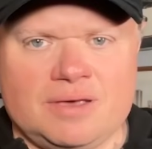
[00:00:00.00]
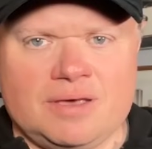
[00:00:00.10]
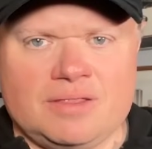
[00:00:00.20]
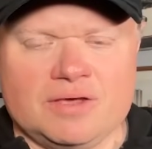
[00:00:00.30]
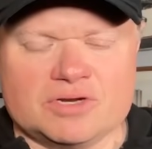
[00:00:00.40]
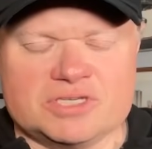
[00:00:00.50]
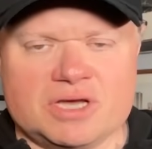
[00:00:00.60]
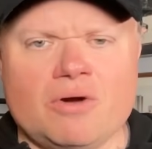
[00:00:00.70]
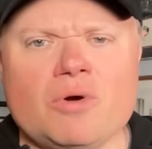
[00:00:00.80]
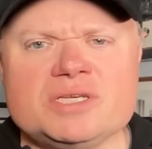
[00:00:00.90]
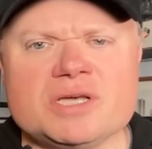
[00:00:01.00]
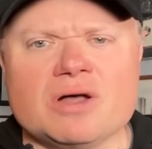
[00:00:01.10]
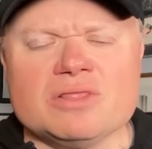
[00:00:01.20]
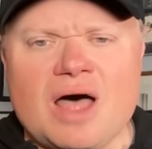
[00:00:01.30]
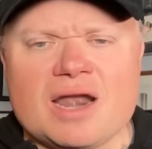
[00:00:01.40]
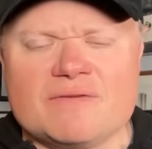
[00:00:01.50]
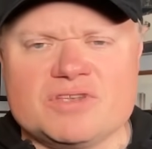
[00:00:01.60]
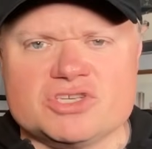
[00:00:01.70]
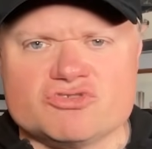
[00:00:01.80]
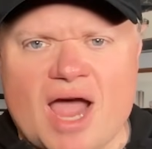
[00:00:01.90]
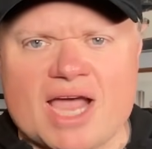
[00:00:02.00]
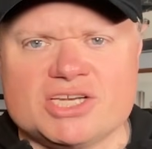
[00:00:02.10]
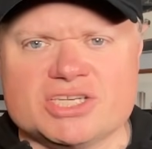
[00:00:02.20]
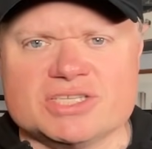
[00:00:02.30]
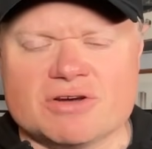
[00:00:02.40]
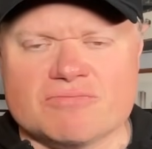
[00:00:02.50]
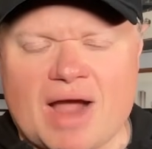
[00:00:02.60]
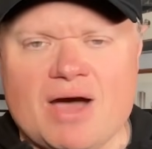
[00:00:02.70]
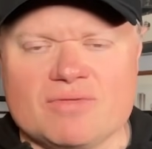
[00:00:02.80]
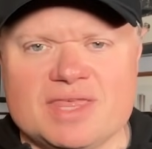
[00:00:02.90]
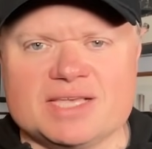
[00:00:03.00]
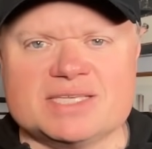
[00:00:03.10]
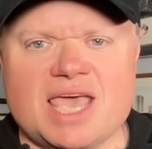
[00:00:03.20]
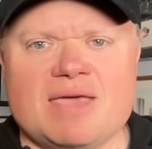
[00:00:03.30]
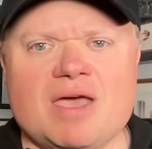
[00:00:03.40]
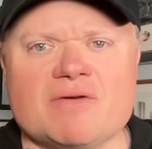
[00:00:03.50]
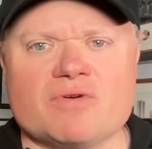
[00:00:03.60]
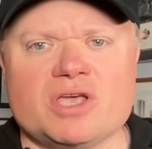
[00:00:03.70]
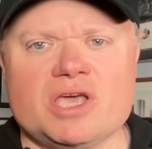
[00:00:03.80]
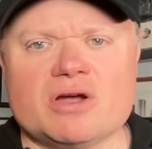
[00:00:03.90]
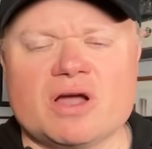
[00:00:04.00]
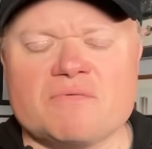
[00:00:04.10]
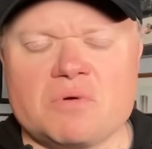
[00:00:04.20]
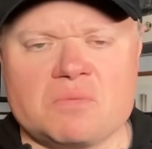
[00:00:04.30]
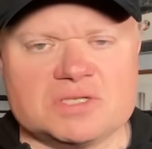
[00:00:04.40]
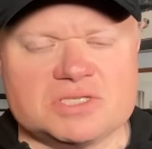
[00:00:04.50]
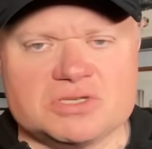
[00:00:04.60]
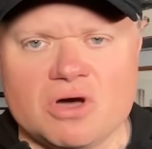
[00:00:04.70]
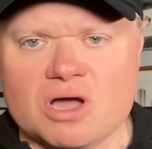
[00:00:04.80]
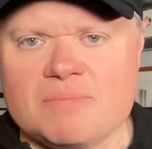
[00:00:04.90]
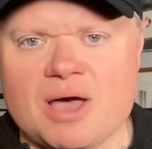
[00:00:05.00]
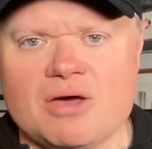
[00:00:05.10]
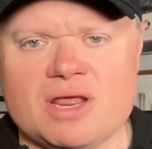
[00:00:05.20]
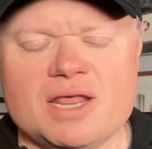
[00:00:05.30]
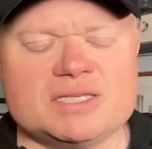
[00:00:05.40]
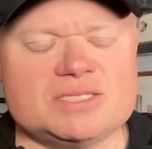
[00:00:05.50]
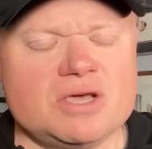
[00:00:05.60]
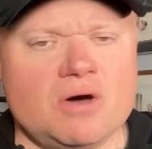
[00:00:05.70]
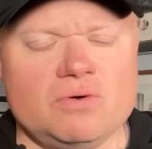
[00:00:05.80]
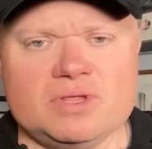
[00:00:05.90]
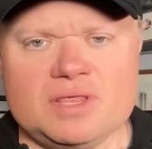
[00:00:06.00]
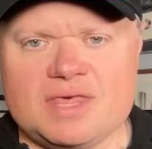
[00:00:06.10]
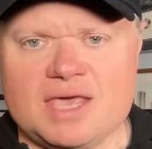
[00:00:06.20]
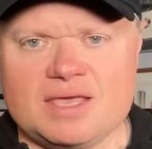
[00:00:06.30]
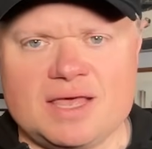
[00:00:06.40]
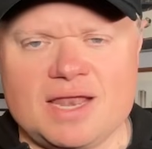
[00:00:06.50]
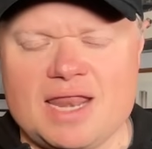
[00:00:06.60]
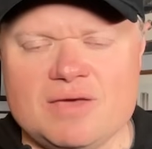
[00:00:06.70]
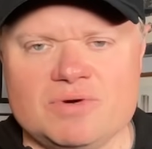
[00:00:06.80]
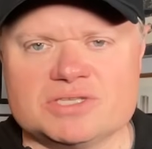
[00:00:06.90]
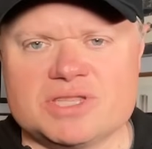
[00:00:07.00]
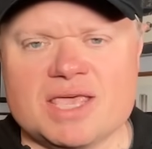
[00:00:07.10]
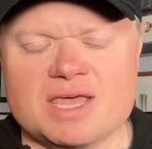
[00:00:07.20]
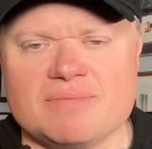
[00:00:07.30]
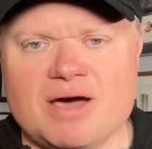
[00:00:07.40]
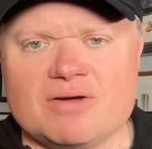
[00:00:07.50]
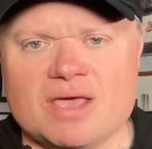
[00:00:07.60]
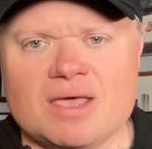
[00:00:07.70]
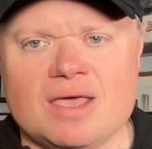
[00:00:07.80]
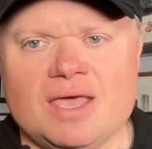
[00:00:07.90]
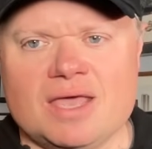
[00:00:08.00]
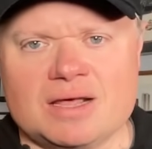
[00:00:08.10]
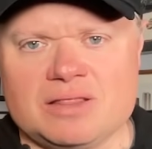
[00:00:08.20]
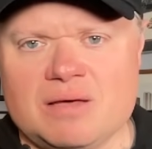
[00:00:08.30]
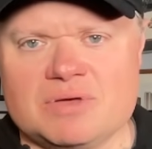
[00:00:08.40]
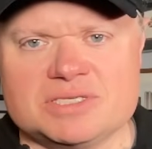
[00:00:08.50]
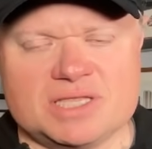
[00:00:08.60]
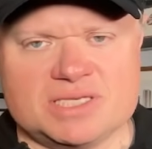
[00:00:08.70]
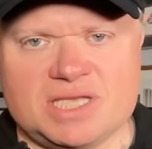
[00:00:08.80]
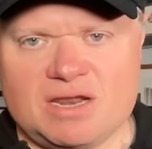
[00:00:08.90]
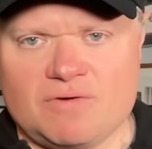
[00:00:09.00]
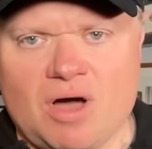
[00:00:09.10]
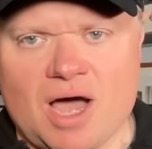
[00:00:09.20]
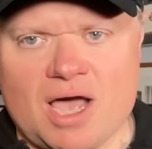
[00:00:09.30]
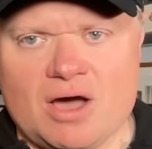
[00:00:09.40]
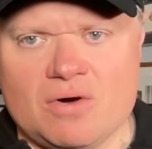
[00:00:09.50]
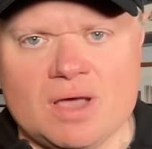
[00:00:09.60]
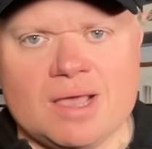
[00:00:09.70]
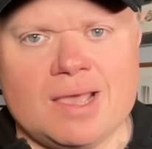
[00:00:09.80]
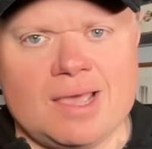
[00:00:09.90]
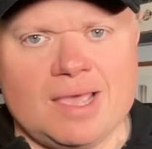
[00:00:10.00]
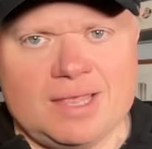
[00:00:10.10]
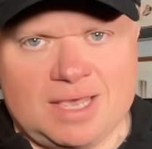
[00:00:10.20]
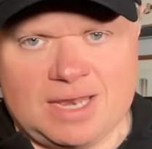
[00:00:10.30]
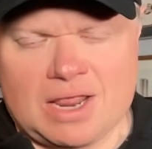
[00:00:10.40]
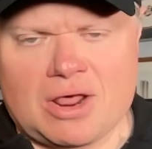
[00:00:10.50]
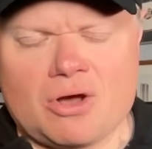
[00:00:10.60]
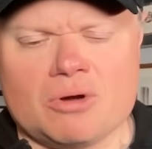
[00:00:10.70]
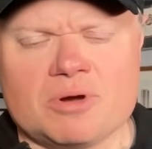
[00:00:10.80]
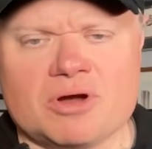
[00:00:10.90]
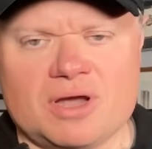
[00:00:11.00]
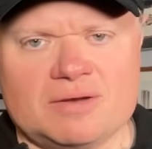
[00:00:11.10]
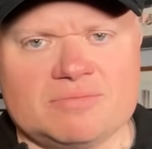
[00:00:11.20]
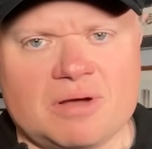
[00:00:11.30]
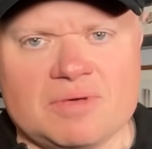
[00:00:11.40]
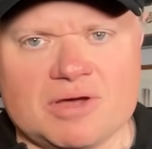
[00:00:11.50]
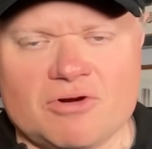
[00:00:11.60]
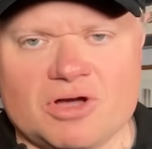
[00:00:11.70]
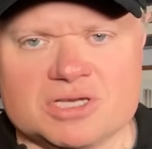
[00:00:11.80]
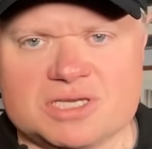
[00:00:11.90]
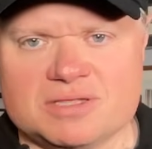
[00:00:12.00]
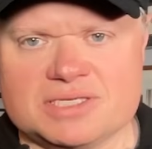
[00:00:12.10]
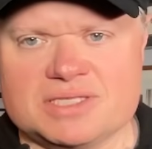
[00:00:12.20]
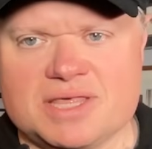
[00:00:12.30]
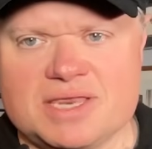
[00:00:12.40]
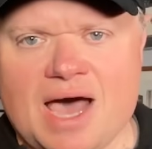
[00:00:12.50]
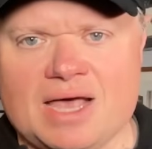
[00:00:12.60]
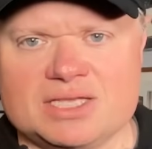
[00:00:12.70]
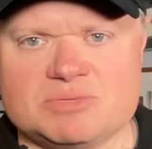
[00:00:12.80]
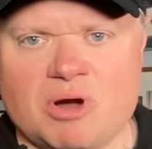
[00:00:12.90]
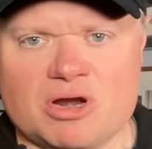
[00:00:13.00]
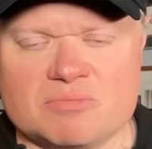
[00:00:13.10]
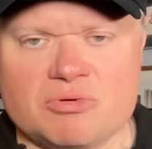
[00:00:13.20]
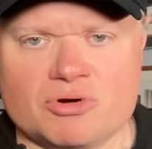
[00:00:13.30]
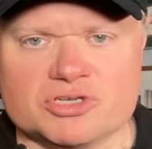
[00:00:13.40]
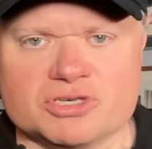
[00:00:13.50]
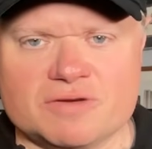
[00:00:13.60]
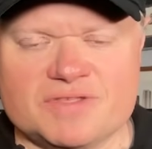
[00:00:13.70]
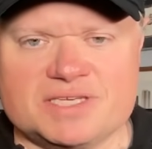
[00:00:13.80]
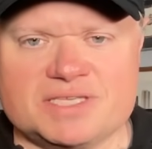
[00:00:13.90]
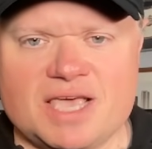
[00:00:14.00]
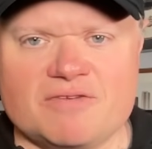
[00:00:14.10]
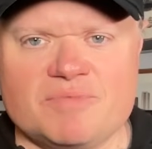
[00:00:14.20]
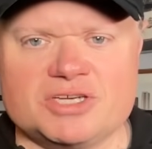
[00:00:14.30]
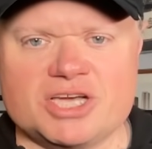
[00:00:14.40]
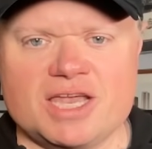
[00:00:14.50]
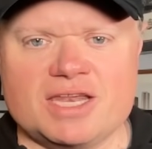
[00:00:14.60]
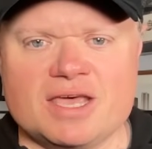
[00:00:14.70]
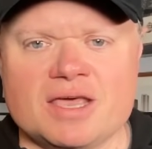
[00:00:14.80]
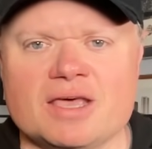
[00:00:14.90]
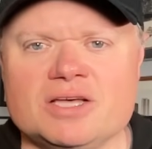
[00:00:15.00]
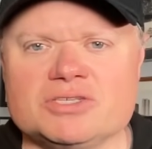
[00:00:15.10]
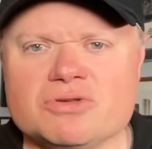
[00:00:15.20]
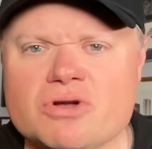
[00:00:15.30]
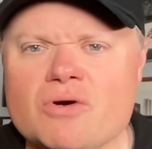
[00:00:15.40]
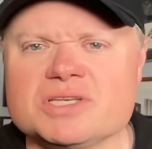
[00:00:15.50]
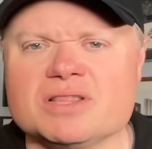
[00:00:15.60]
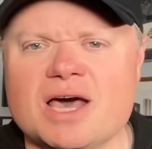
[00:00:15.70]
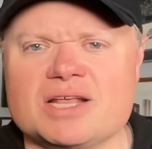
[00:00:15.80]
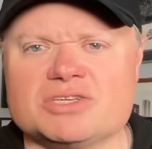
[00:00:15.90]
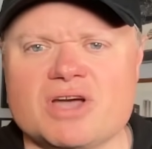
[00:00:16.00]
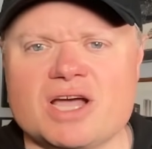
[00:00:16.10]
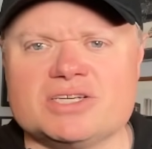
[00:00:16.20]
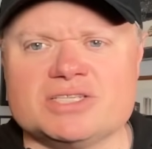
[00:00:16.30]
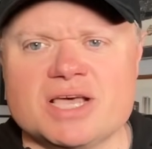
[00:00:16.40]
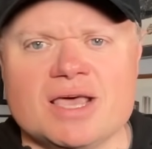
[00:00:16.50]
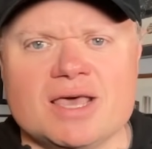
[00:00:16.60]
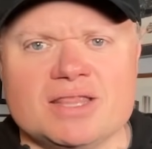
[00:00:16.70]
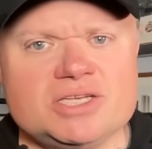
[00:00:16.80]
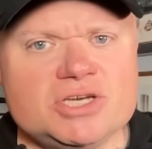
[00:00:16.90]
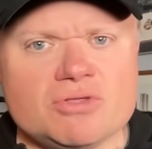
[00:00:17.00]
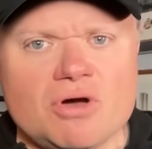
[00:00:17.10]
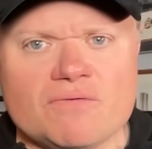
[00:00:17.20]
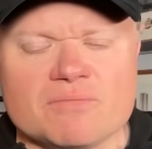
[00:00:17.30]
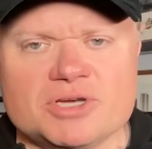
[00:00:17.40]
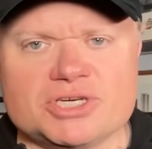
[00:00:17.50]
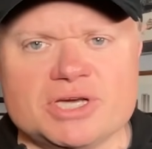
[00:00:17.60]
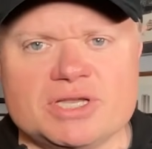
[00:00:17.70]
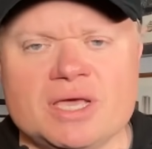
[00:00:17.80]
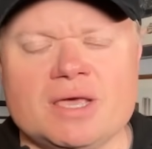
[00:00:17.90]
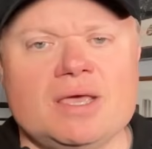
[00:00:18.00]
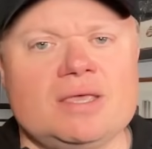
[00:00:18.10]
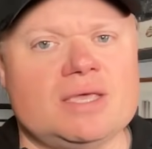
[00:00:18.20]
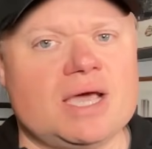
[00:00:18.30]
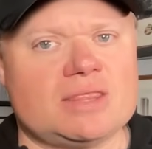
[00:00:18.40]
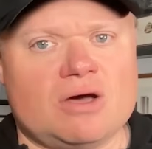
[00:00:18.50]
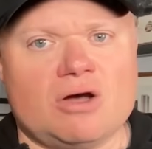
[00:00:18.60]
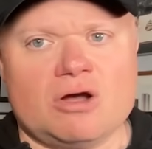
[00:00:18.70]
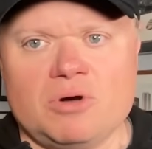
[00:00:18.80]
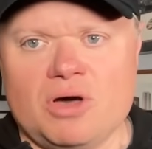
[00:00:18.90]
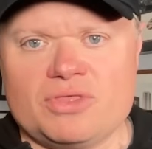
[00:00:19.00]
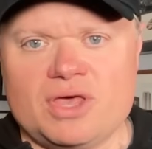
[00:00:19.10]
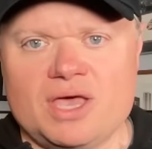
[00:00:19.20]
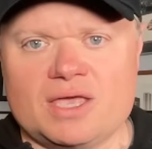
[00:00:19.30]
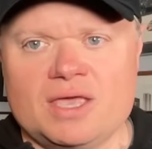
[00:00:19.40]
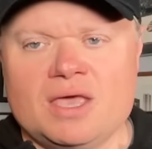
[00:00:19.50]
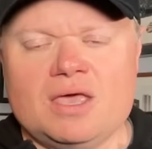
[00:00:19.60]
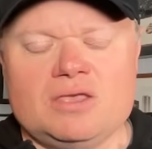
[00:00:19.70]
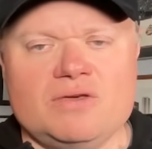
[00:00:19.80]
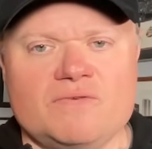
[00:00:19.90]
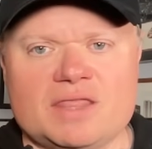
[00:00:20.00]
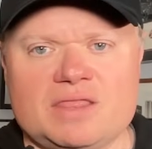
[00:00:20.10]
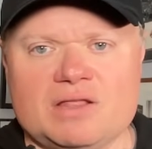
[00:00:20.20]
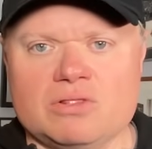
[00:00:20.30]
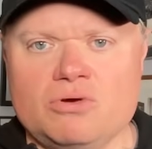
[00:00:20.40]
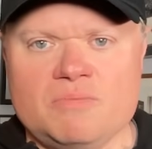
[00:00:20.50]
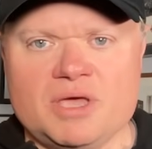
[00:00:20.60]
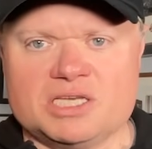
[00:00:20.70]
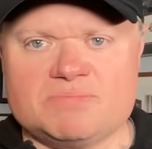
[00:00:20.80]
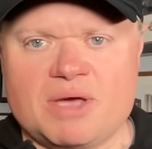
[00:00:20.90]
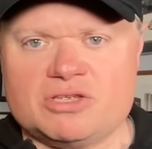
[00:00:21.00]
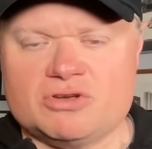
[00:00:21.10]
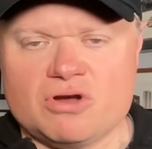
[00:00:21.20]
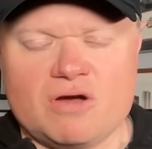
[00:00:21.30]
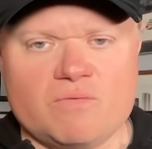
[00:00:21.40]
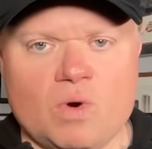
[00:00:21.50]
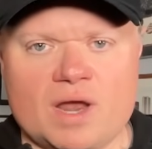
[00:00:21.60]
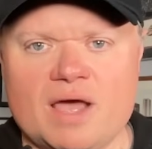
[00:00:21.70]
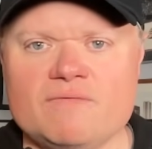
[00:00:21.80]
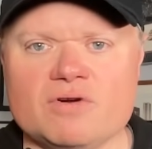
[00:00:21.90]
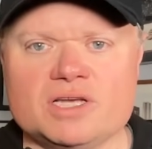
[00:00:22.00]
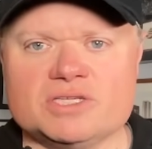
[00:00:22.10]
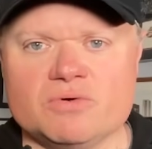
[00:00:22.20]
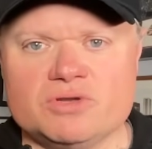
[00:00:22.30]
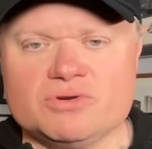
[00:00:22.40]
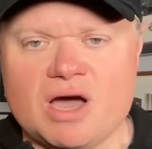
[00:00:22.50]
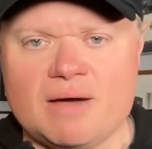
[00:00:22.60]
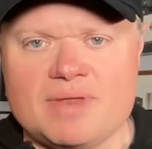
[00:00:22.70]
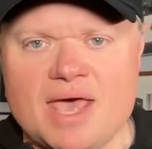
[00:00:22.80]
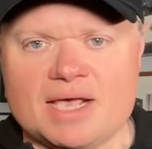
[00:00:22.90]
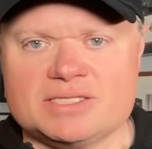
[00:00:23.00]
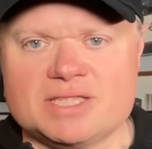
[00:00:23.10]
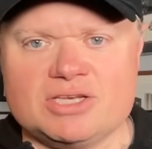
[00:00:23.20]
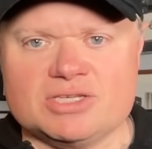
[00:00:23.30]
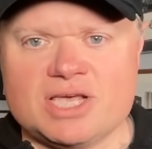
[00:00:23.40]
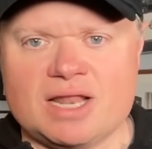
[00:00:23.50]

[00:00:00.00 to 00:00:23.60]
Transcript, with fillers: There is always a lot of distractions around this game every year. Everyone wants to talk about it. It is the only thing that anyone is thinking about in Columbus, in the state of Ohio, and in Ann Arbor, and probably across at least the non-Spartan portion of the state of Michigan. So there are always a lot of distractions. This year, though, for Michigan, you got the Harbaugh thing. You've got the looming specter of whatever is going to come next. They just had a